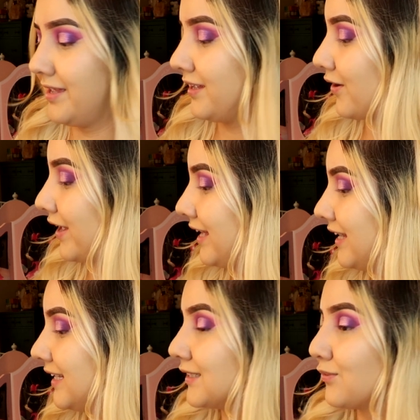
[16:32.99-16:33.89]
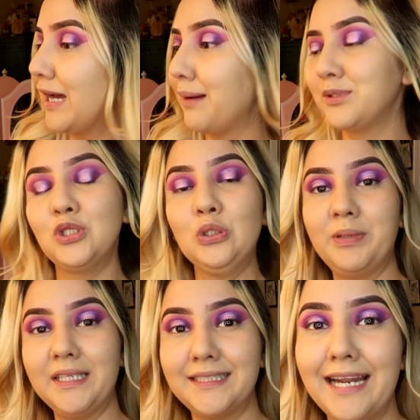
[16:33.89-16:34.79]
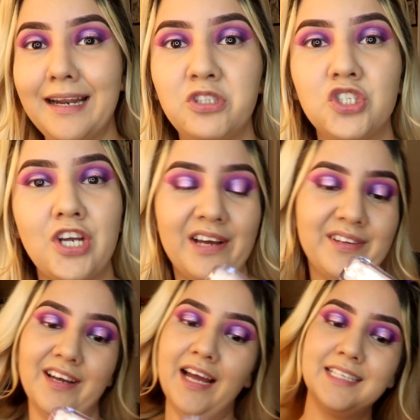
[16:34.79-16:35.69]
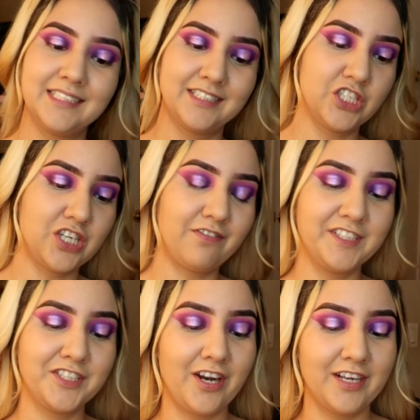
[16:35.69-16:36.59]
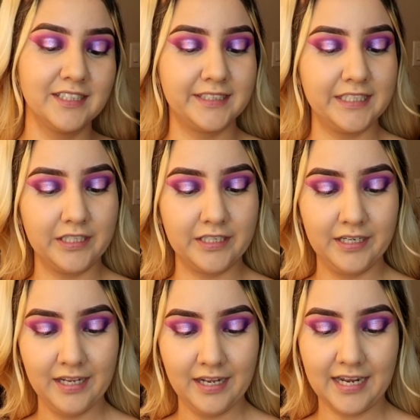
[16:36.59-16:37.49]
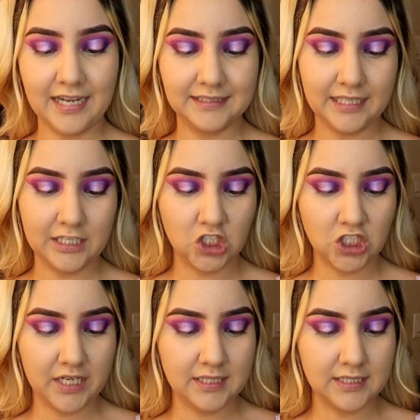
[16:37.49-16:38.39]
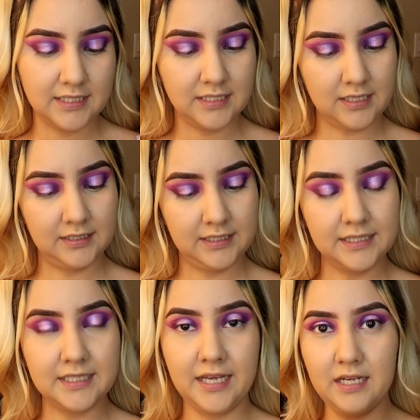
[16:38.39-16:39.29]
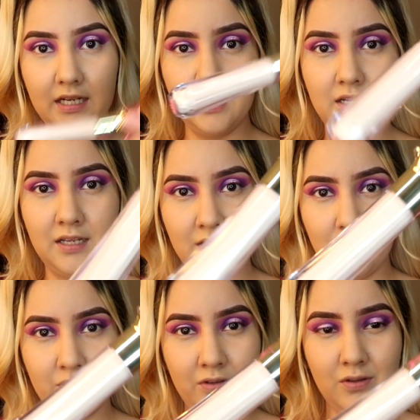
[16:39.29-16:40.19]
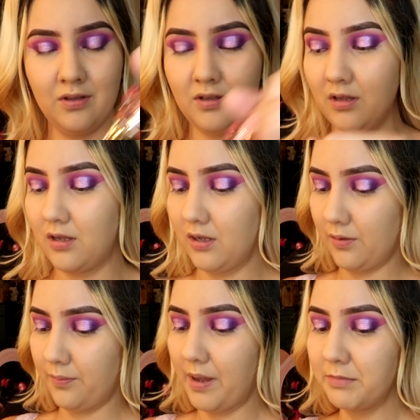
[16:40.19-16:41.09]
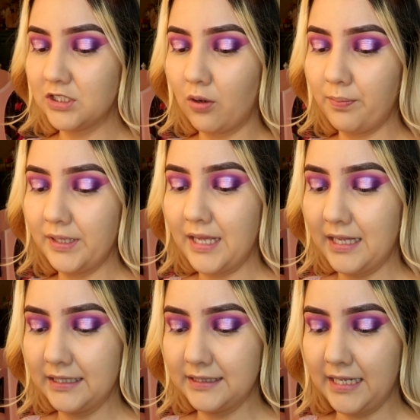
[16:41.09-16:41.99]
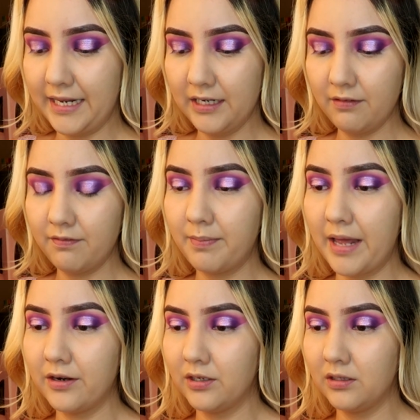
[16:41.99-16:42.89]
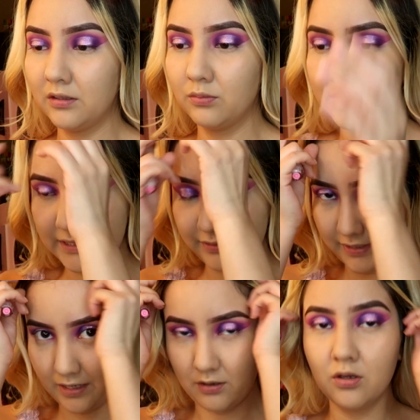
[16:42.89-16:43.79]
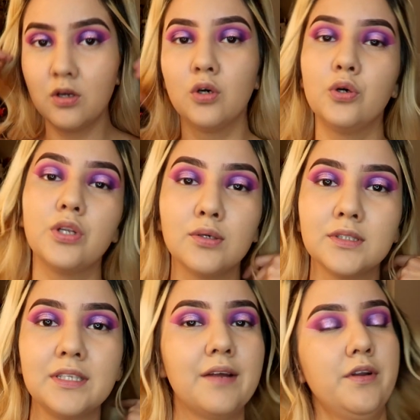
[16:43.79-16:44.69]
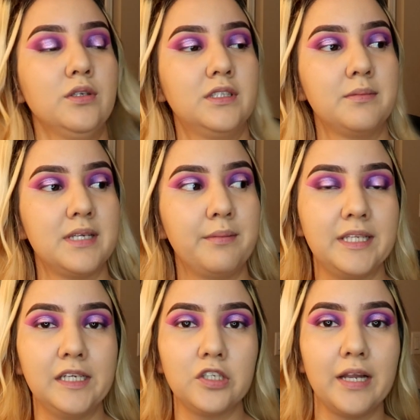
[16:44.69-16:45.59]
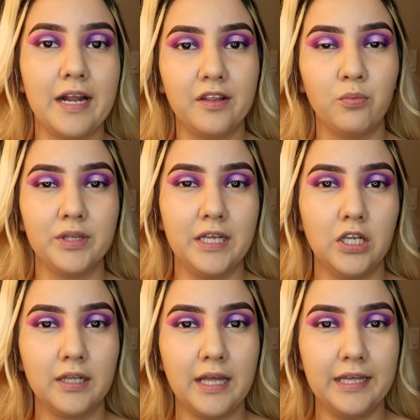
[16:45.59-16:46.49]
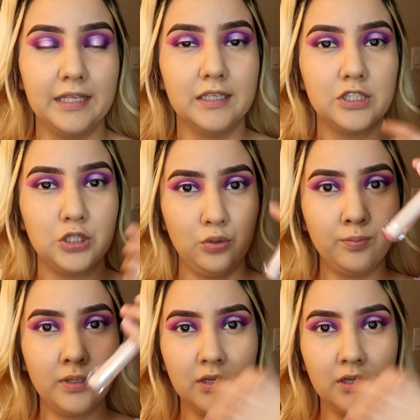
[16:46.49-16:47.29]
Okay, well, I'm super excited to try out now, guys. Is the Jeffree Star concealer, like I said, in shade C10. I'm just hoping that it's light enough, but we'll see right now. Who knows? You never know. Sometimes things are lighter than what they look like in the tube.